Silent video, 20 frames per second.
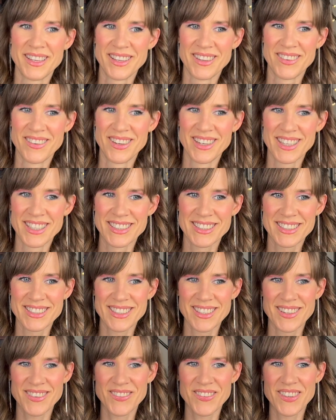But it's
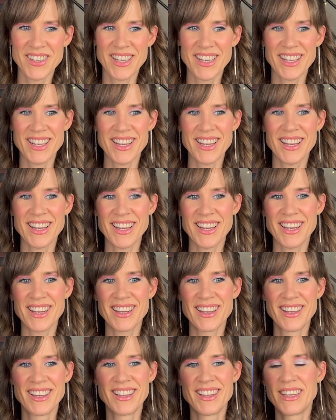so pretty.
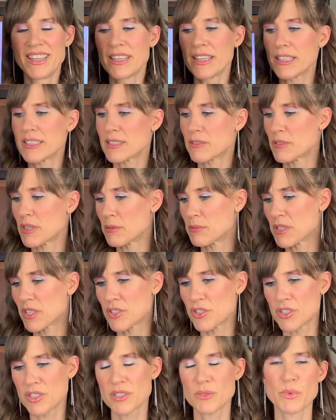Like, sometimes I'll
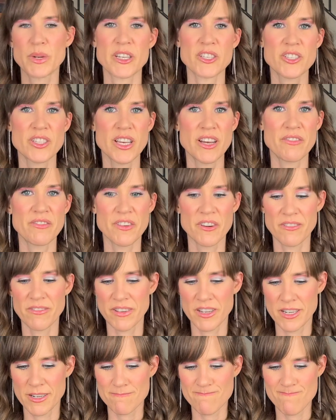just swatch that for
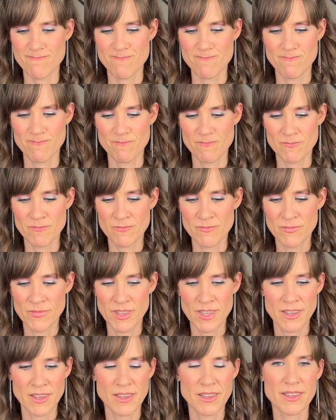fun.
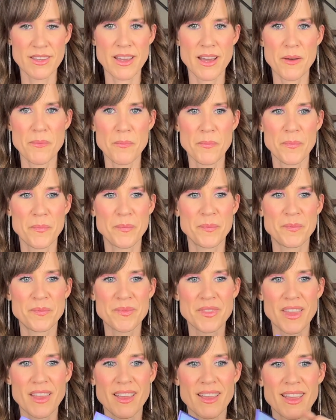Yeah.
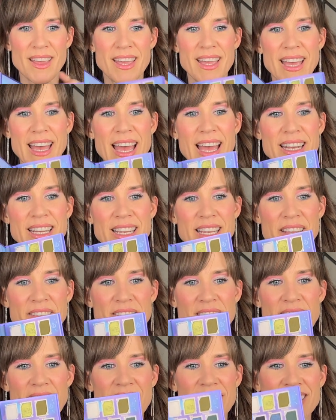And it
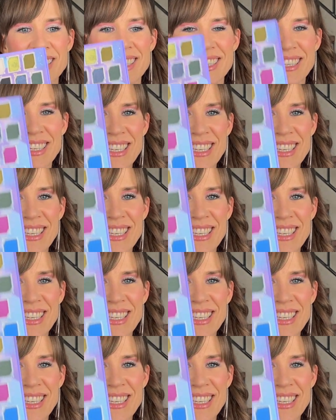even has